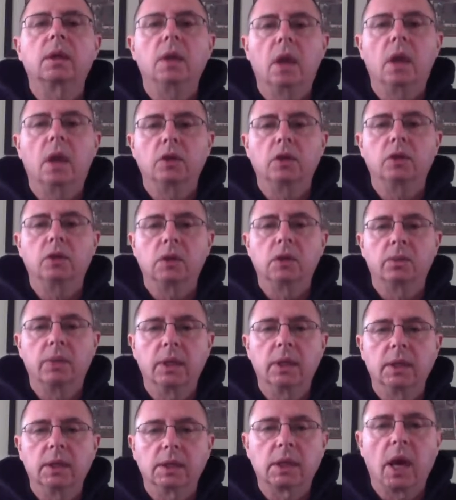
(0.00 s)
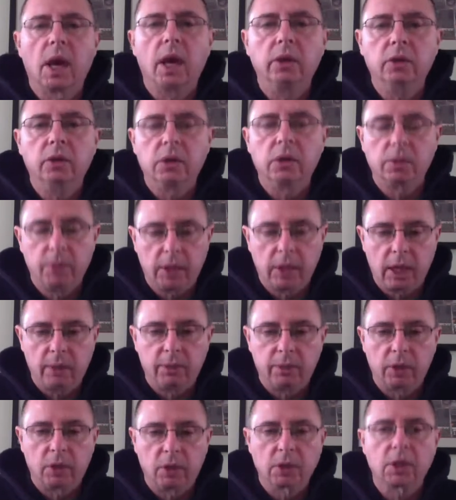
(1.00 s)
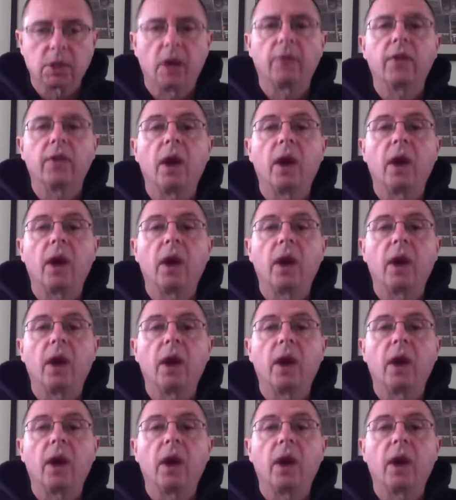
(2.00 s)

You should be inside and you should be keeping yourself